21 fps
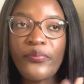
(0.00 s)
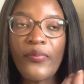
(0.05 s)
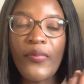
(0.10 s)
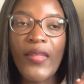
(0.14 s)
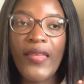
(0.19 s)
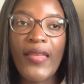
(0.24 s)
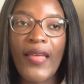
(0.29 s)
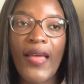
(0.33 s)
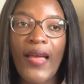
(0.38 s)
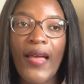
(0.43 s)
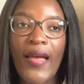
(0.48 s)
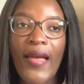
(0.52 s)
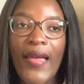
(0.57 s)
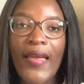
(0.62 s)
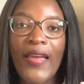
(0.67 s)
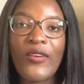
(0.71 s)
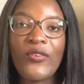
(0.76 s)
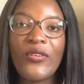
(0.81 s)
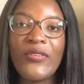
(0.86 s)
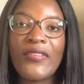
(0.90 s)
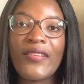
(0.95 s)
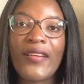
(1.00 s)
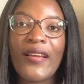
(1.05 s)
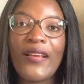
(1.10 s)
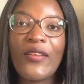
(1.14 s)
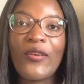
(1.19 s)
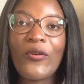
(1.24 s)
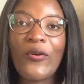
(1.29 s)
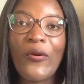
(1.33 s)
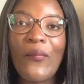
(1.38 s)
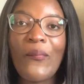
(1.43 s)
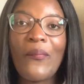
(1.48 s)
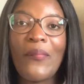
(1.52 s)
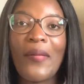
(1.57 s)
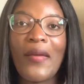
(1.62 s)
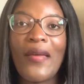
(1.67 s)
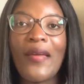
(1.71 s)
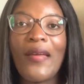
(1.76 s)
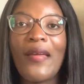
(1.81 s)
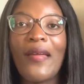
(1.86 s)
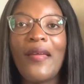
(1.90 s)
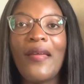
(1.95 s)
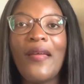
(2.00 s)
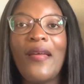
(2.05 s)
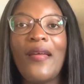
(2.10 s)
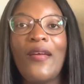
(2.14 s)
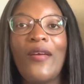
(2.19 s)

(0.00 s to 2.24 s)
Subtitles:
yeah, I cannot really compare